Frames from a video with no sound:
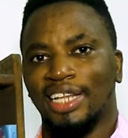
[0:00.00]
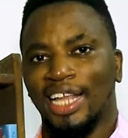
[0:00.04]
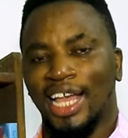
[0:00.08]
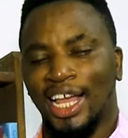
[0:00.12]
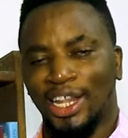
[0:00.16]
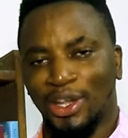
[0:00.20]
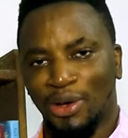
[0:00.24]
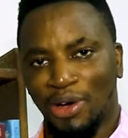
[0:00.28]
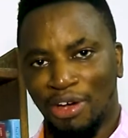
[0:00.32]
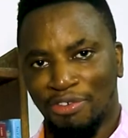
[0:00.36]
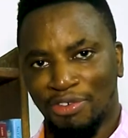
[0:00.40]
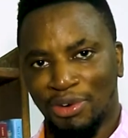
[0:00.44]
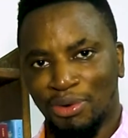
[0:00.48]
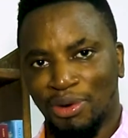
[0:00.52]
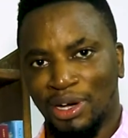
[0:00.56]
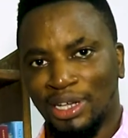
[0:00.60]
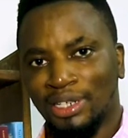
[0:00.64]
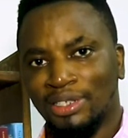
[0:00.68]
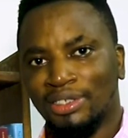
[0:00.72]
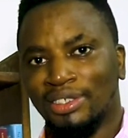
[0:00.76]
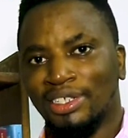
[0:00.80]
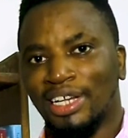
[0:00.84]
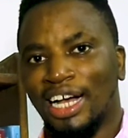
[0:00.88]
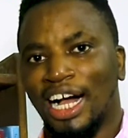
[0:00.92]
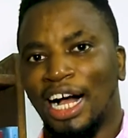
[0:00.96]
Hello everyone,
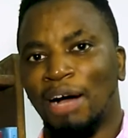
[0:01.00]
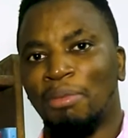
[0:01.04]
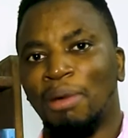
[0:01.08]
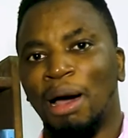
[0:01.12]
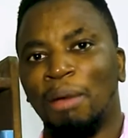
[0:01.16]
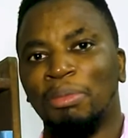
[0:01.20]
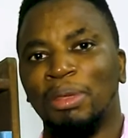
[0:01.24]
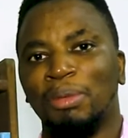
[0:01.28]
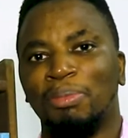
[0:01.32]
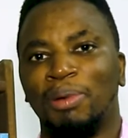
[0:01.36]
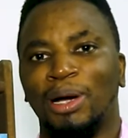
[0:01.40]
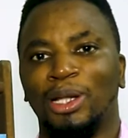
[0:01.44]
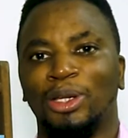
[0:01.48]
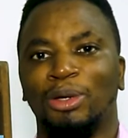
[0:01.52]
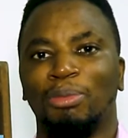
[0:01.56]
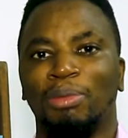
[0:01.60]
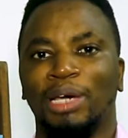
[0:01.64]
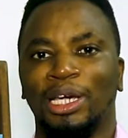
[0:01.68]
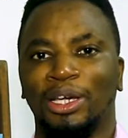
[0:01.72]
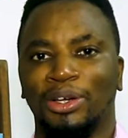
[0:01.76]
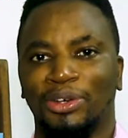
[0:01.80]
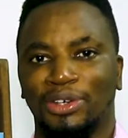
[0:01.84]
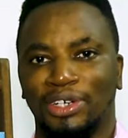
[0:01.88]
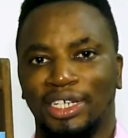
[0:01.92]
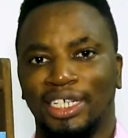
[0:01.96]
Alimamy Pallo
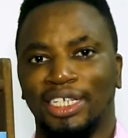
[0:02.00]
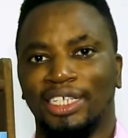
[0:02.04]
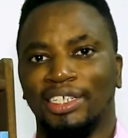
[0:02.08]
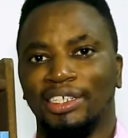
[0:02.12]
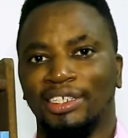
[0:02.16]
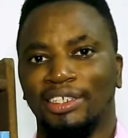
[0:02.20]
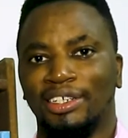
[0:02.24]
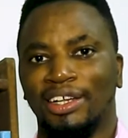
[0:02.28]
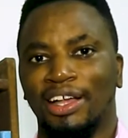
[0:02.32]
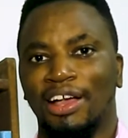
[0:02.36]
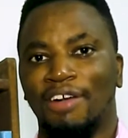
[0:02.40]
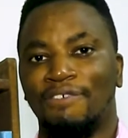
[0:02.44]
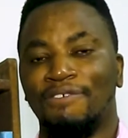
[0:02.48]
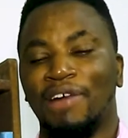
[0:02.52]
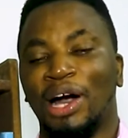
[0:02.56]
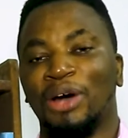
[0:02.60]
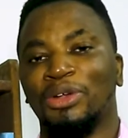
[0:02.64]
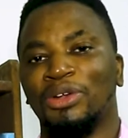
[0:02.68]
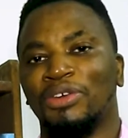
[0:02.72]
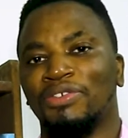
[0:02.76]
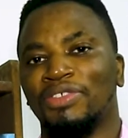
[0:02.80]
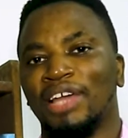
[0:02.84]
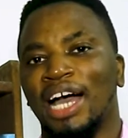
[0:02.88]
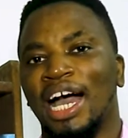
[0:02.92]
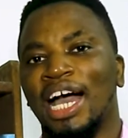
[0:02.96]
here,
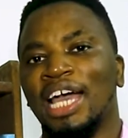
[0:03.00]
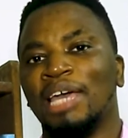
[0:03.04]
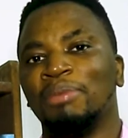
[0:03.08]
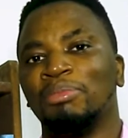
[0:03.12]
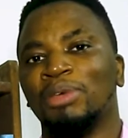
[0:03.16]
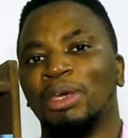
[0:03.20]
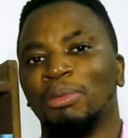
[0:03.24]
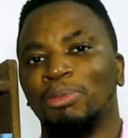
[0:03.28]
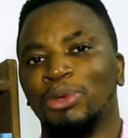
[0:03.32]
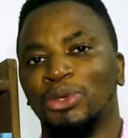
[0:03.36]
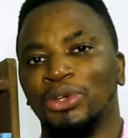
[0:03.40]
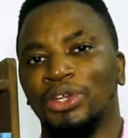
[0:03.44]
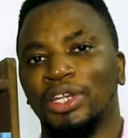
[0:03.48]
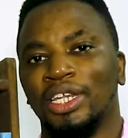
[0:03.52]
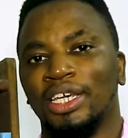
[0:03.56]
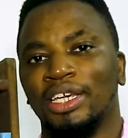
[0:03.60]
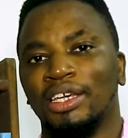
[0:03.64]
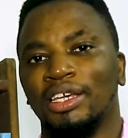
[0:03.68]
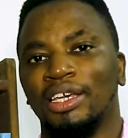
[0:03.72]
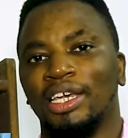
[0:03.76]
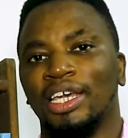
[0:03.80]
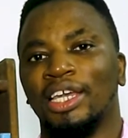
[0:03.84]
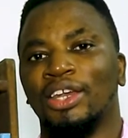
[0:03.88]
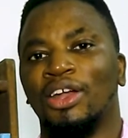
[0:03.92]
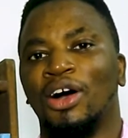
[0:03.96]
founder of the I Am community
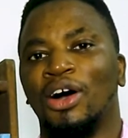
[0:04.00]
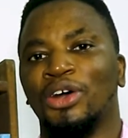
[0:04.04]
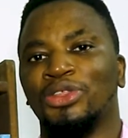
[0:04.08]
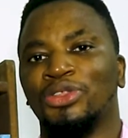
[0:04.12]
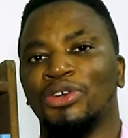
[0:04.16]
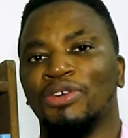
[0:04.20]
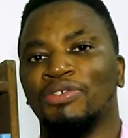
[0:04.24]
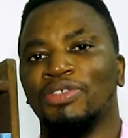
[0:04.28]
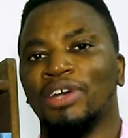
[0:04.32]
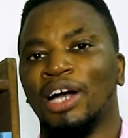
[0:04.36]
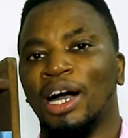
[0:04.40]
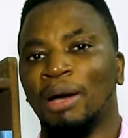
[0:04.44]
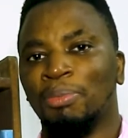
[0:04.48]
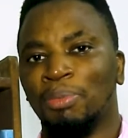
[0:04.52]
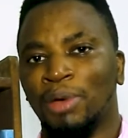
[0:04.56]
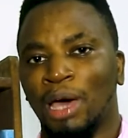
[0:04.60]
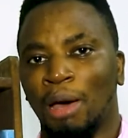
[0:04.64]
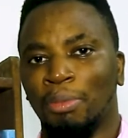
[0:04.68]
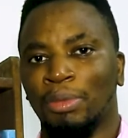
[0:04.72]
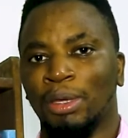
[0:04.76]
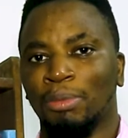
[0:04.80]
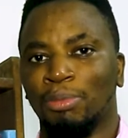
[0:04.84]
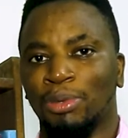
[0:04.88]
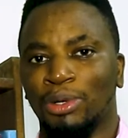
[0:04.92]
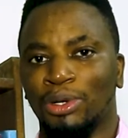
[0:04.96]
and author of the
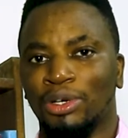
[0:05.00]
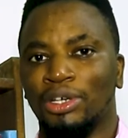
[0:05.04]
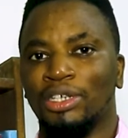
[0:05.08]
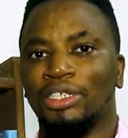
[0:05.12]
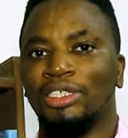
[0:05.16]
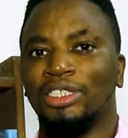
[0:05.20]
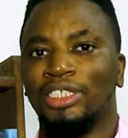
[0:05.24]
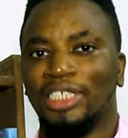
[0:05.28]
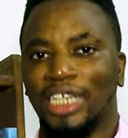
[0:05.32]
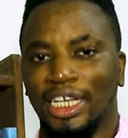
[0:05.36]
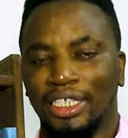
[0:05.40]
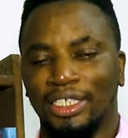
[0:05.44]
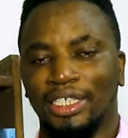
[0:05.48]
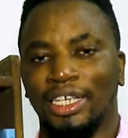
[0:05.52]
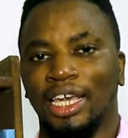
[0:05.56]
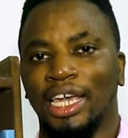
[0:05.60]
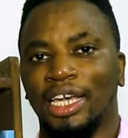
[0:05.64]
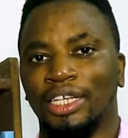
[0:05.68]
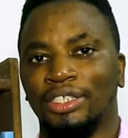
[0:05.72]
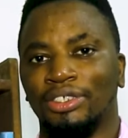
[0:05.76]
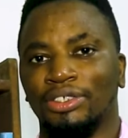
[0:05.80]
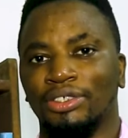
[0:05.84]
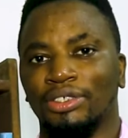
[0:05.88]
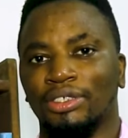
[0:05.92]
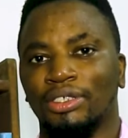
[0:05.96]
upcoming book, Chasing
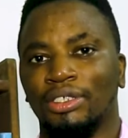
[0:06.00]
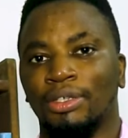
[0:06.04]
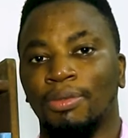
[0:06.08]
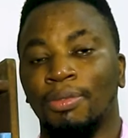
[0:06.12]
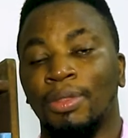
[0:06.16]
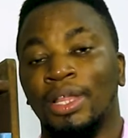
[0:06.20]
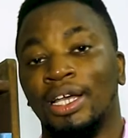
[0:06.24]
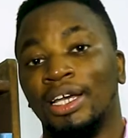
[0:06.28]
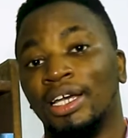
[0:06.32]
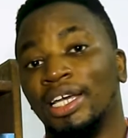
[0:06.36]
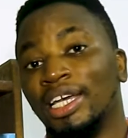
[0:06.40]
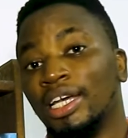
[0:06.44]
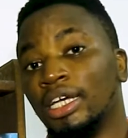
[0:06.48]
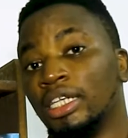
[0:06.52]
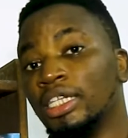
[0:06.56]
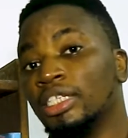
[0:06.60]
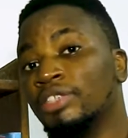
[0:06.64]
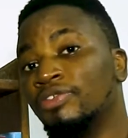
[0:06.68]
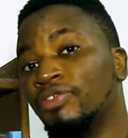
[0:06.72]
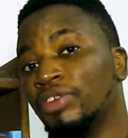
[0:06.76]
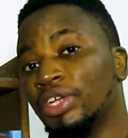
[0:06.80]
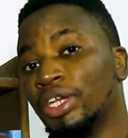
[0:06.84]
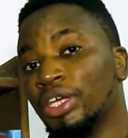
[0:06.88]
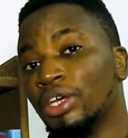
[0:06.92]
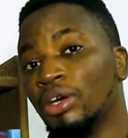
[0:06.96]
Angels. In this
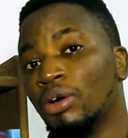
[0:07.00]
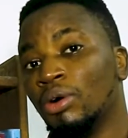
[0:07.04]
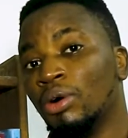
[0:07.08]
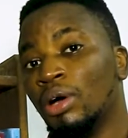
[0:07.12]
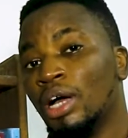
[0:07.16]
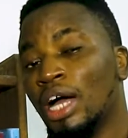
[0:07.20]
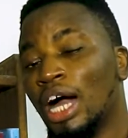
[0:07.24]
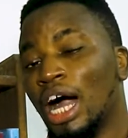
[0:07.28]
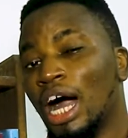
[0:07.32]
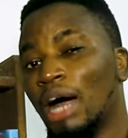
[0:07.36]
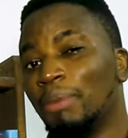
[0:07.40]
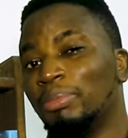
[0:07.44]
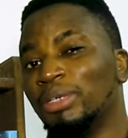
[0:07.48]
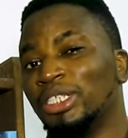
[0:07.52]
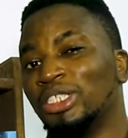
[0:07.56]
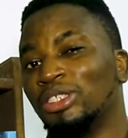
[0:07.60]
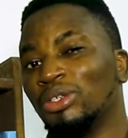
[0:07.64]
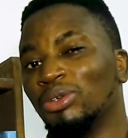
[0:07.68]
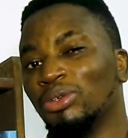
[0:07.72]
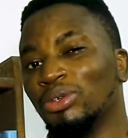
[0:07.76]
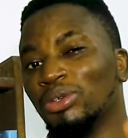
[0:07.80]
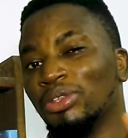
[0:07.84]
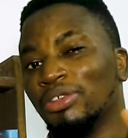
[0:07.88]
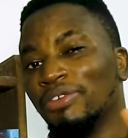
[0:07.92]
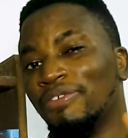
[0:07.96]
video, I'll be
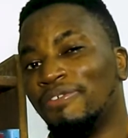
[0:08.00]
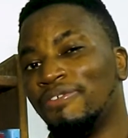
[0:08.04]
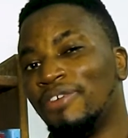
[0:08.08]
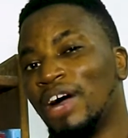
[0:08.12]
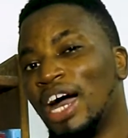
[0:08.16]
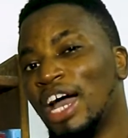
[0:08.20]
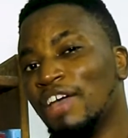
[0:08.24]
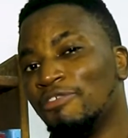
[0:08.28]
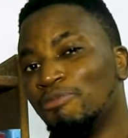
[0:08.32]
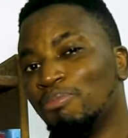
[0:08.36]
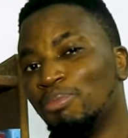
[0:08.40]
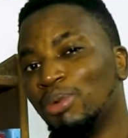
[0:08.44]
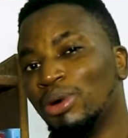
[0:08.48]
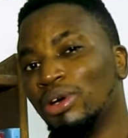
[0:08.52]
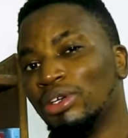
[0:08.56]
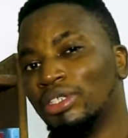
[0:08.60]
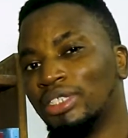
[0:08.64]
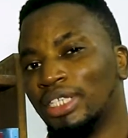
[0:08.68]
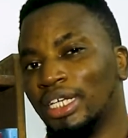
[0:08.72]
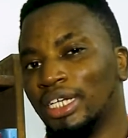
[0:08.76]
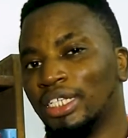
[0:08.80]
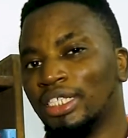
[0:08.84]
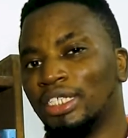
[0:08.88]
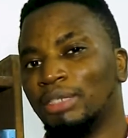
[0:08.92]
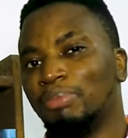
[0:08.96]
showing you the 5 books
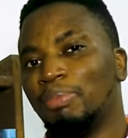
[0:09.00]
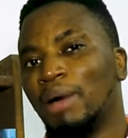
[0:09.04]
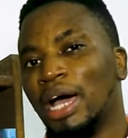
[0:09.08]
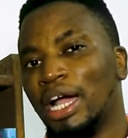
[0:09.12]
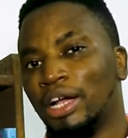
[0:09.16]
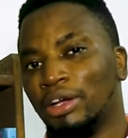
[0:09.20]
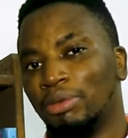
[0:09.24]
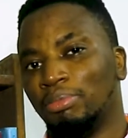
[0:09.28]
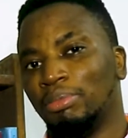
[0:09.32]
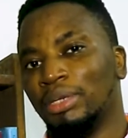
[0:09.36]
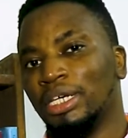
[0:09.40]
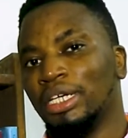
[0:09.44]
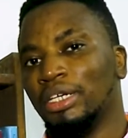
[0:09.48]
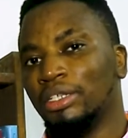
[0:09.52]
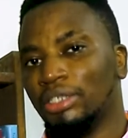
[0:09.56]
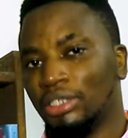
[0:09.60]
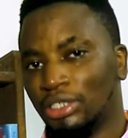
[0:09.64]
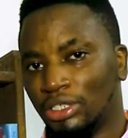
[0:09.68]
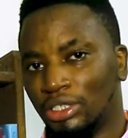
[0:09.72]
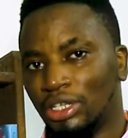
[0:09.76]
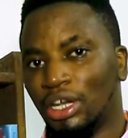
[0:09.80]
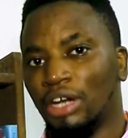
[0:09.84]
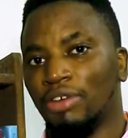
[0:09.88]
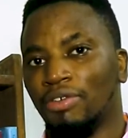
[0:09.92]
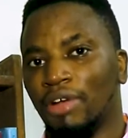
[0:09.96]
that inspired me to
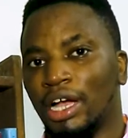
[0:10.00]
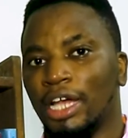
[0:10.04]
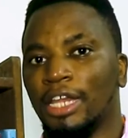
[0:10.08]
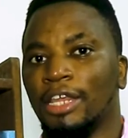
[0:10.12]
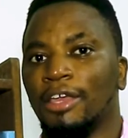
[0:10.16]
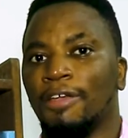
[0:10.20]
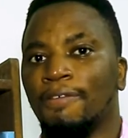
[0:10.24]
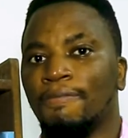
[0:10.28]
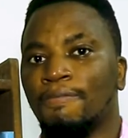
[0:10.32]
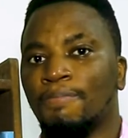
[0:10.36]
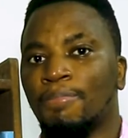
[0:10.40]
start writing.